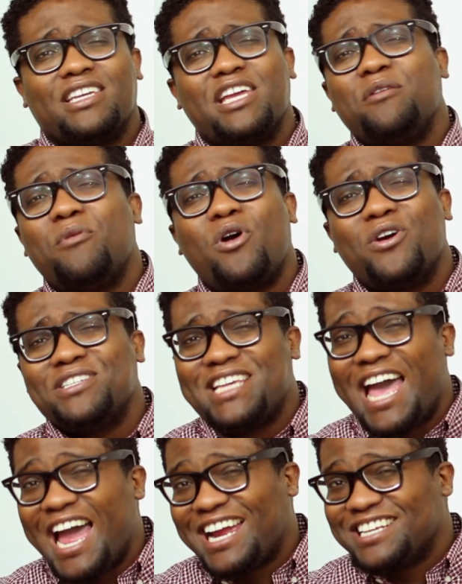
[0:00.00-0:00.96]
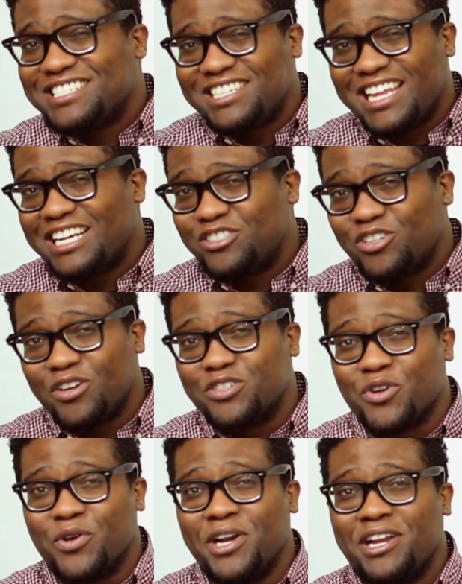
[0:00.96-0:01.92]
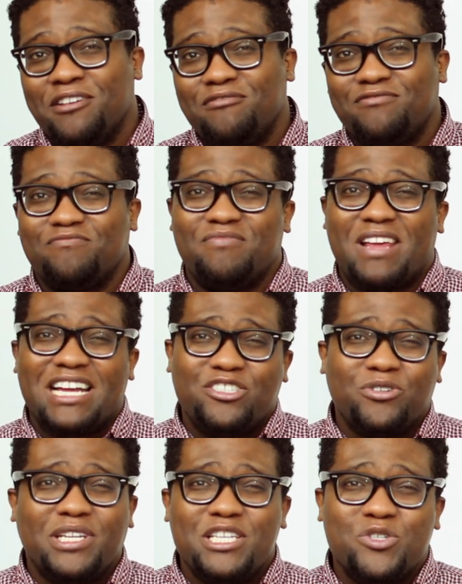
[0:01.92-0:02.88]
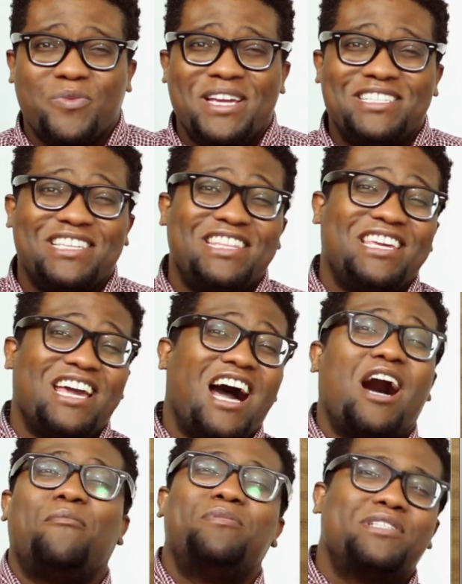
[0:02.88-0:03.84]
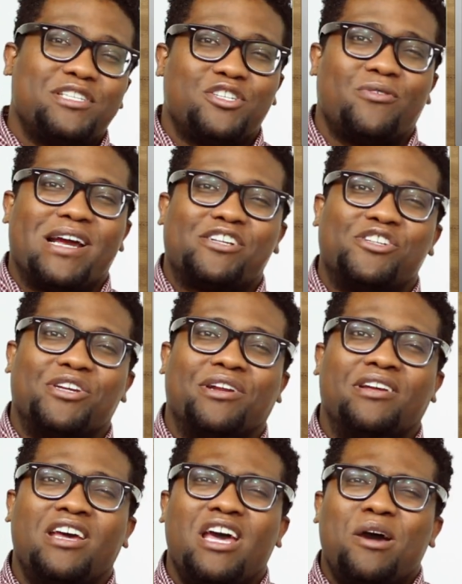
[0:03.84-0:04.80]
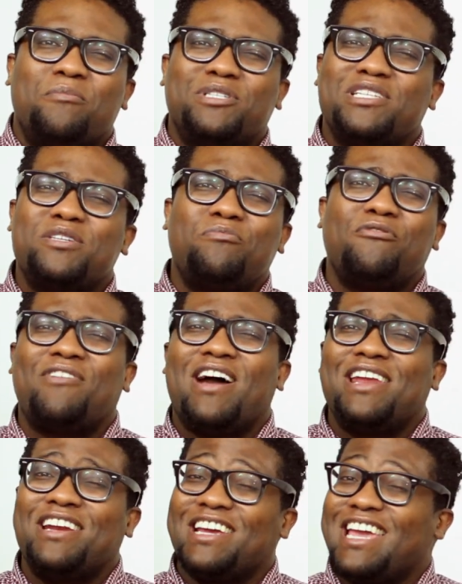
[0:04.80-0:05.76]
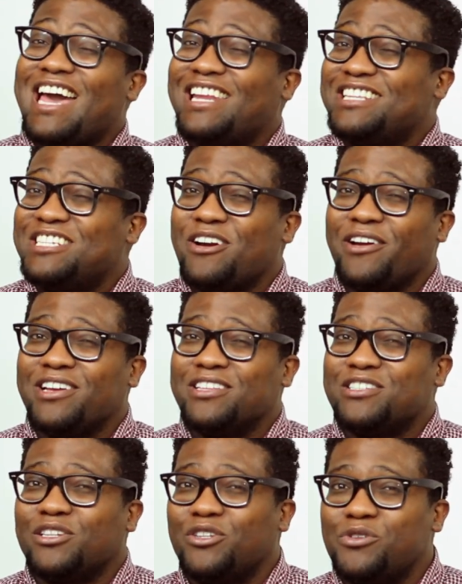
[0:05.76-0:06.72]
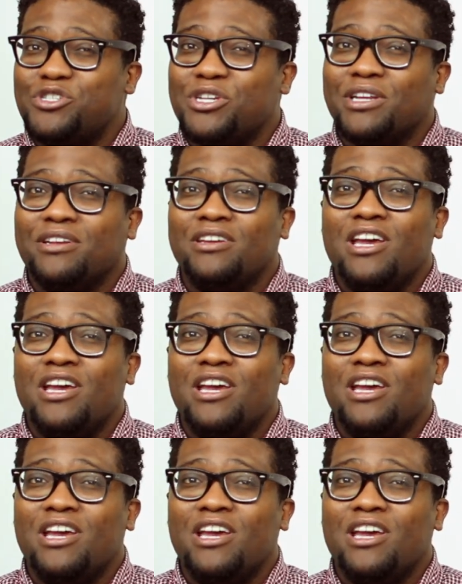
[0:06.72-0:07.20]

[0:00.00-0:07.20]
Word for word: Kingdom Hearts' hack-and-slash alternative naturally swings in the opposite direction, but doesn't provide an egalitarian solution.